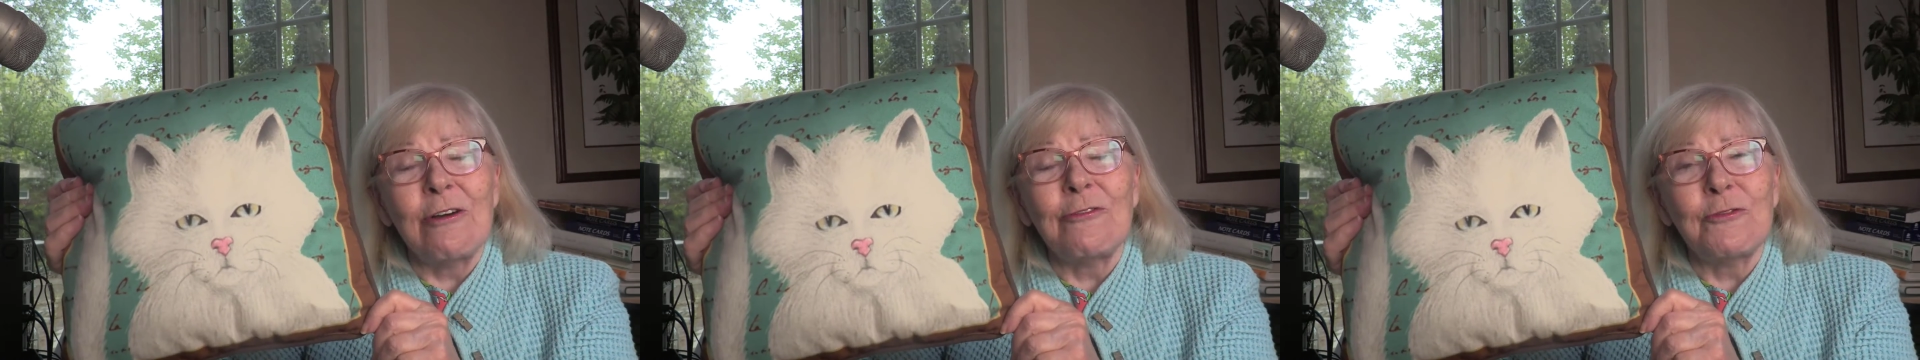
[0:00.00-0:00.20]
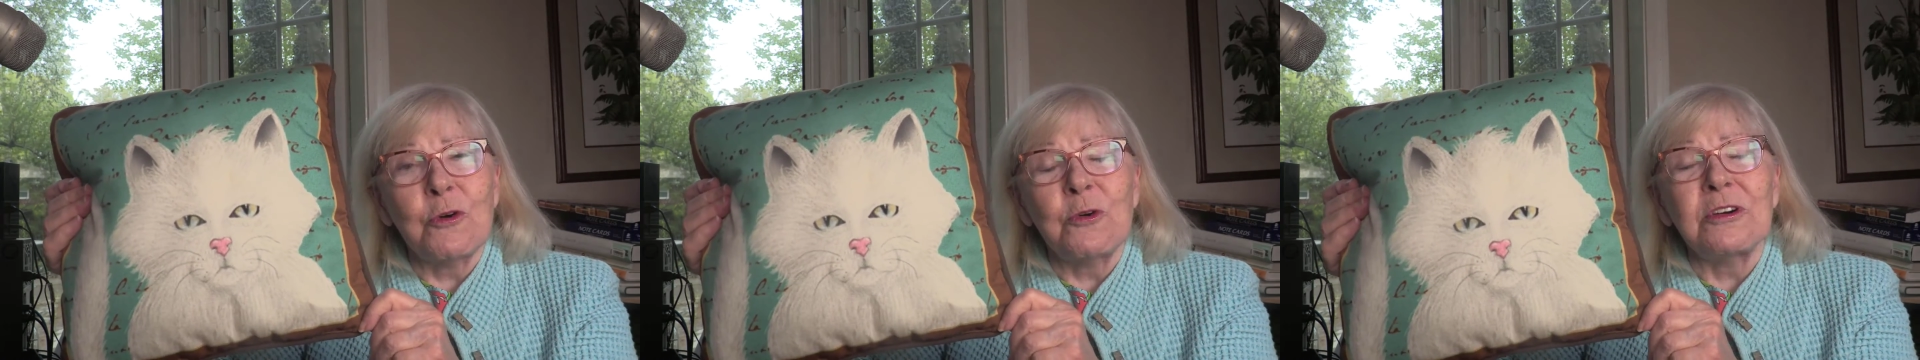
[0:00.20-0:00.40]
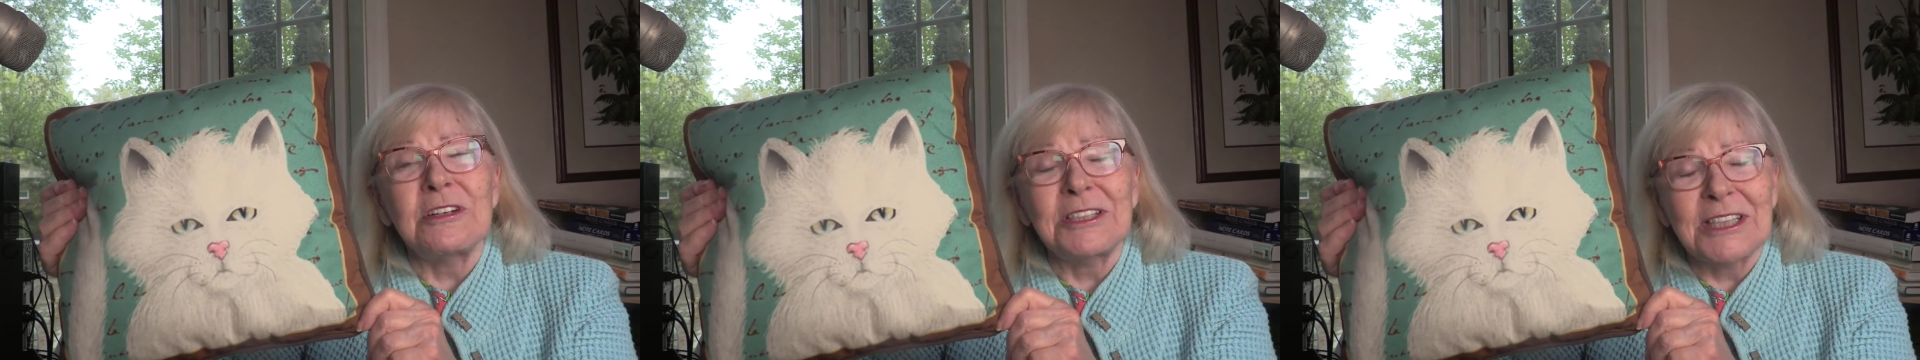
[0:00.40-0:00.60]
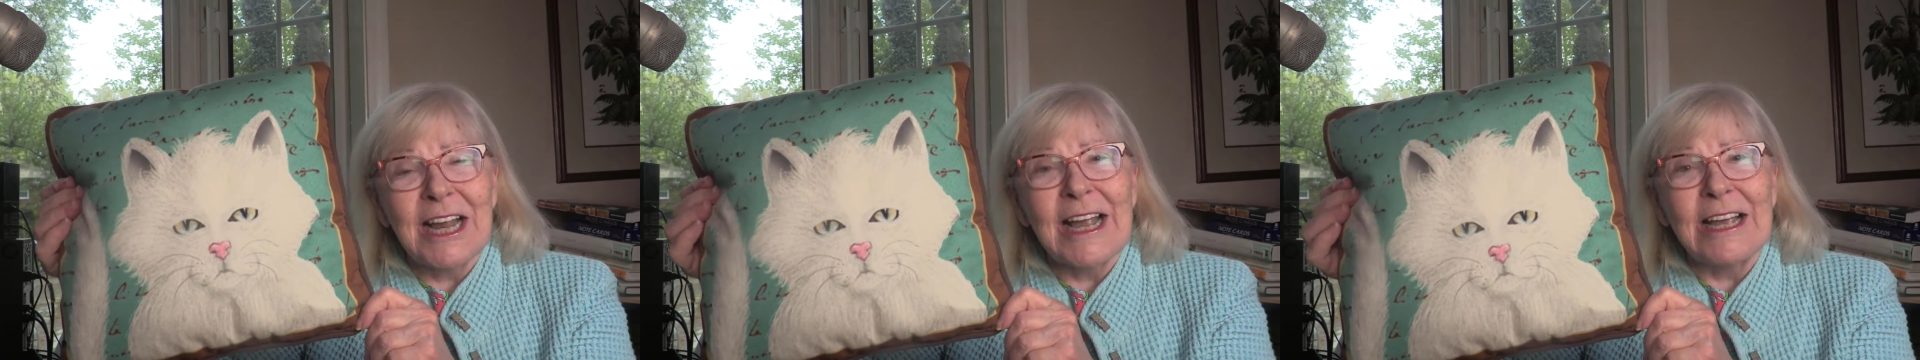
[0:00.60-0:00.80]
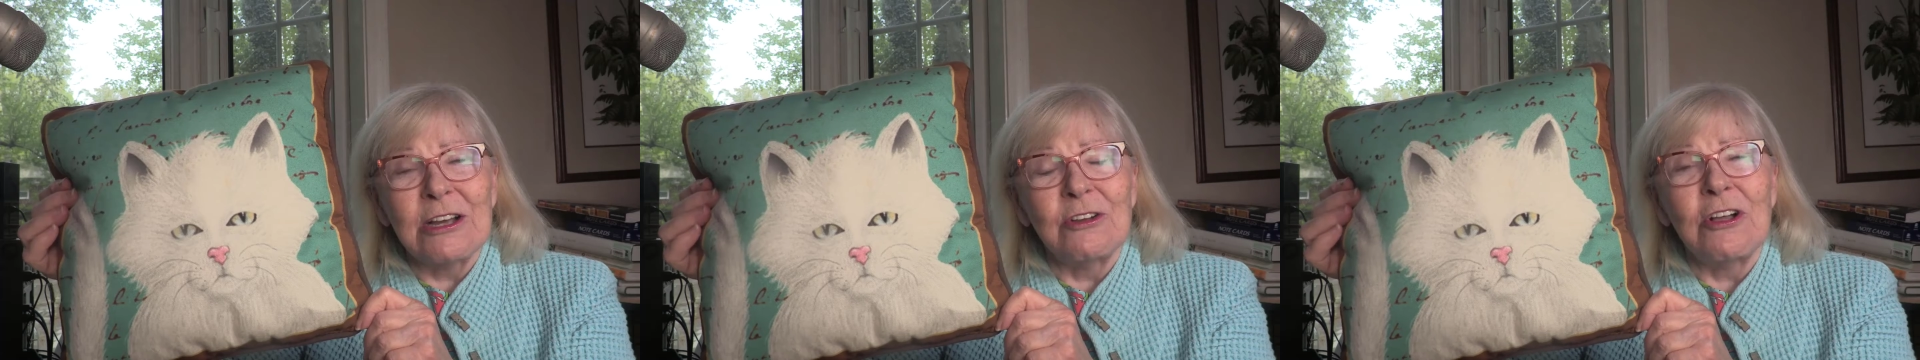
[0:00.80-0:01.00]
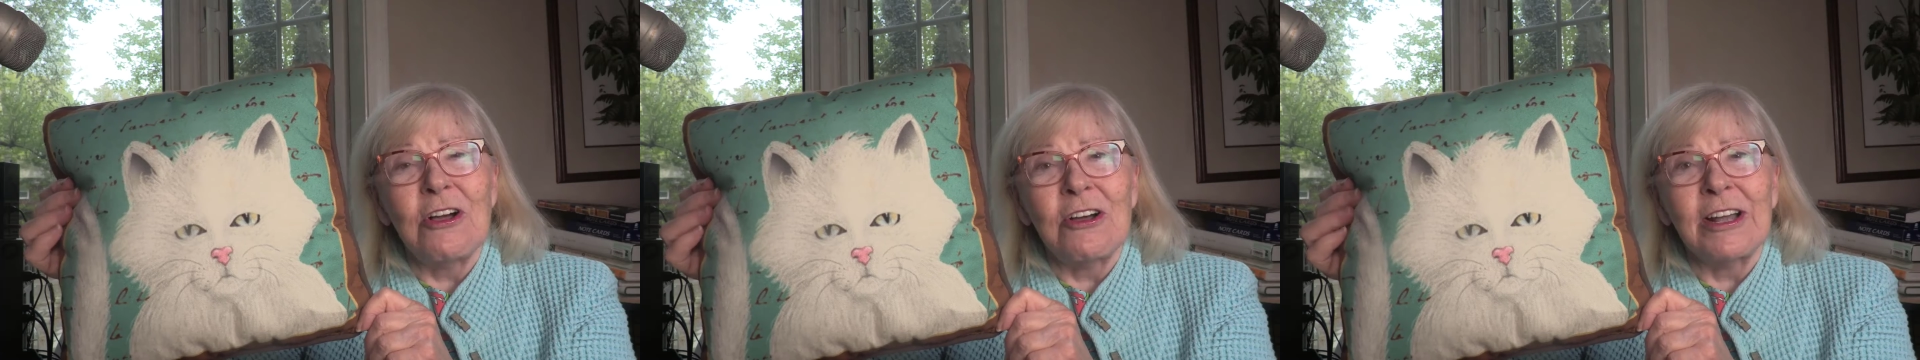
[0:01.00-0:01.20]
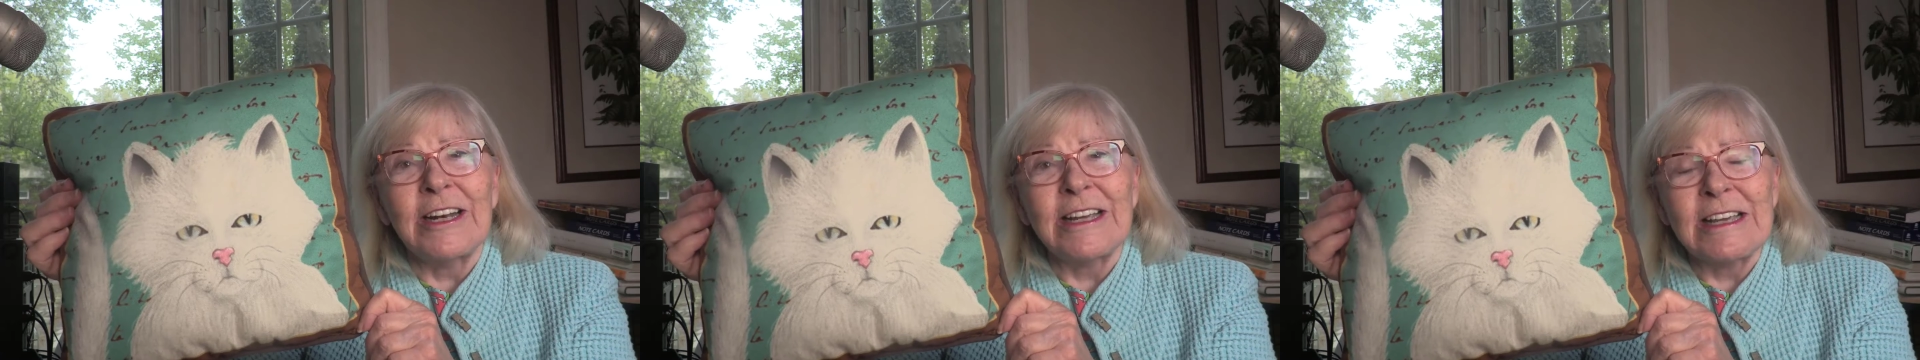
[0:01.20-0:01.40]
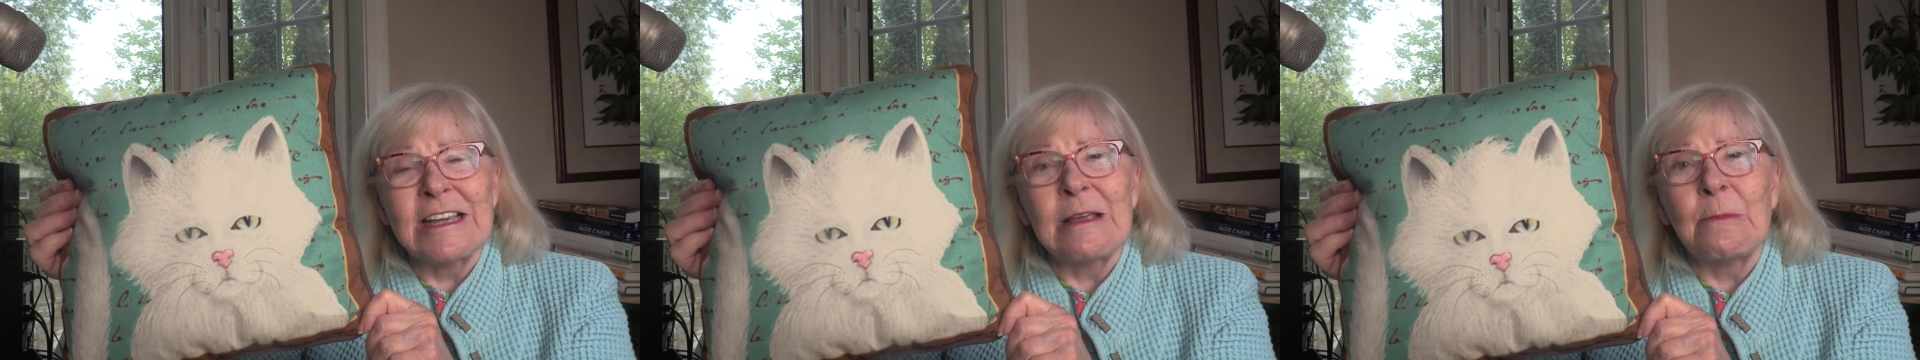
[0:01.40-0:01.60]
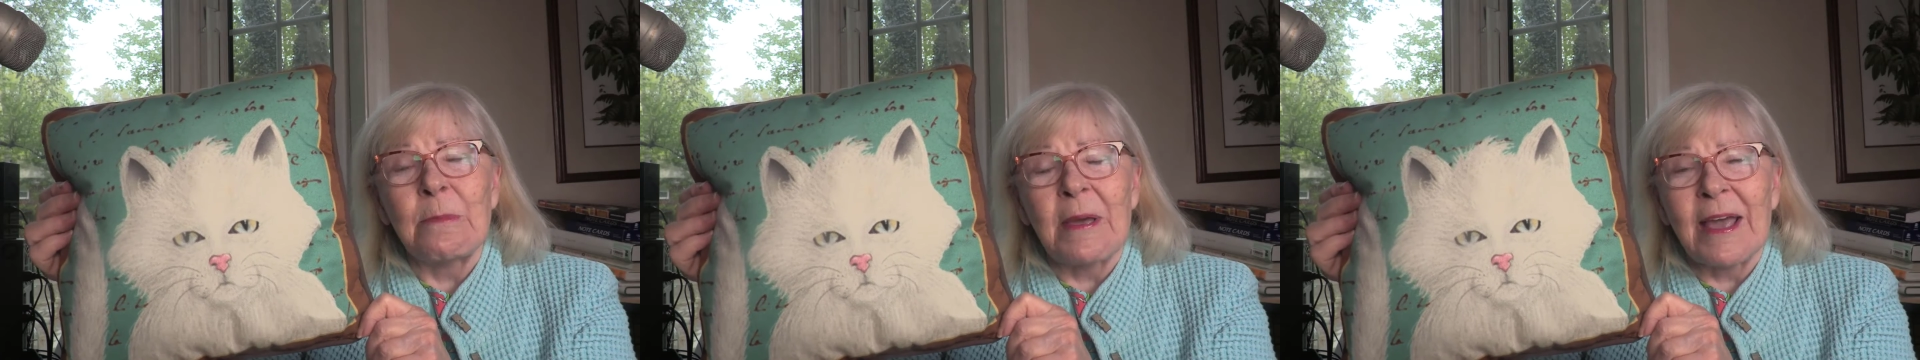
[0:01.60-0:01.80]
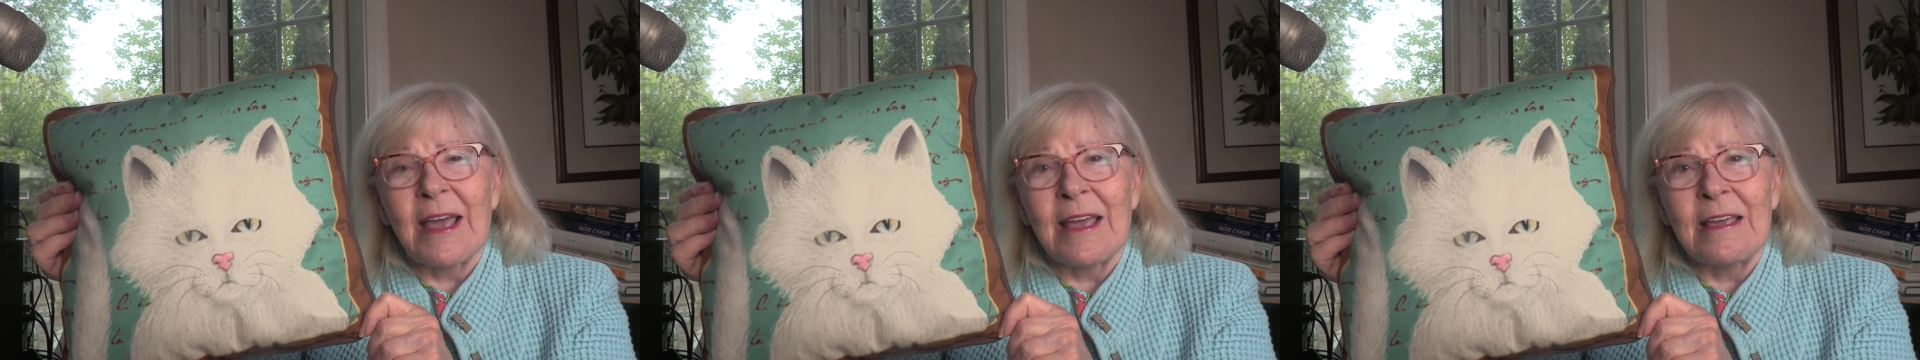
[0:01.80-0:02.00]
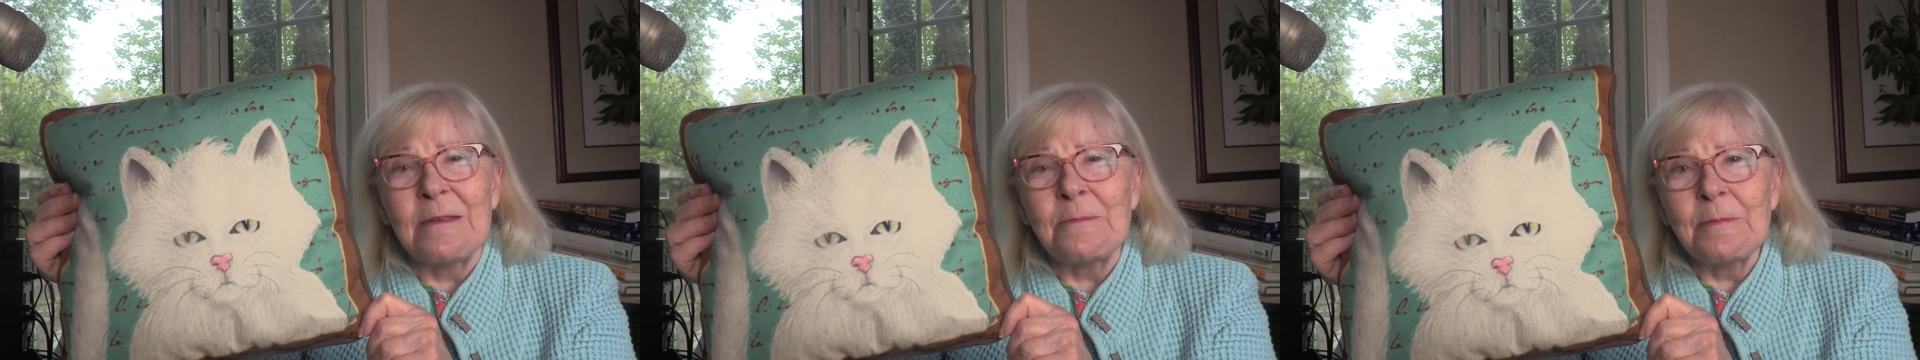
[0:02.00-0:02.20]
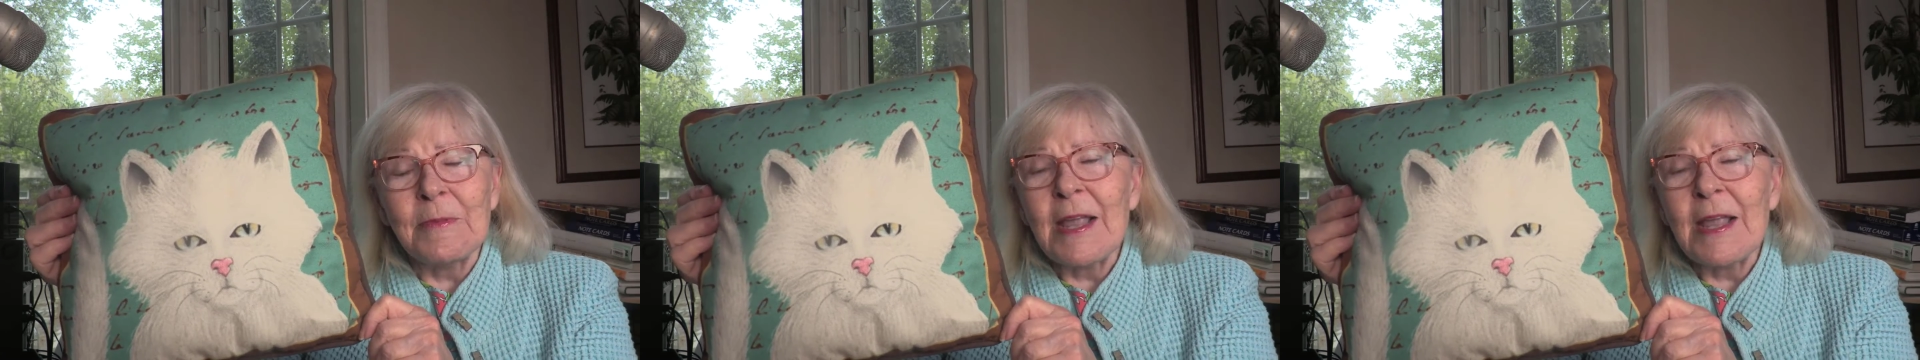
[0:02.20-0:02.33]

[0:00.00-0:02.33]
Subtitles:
for sale on eBay,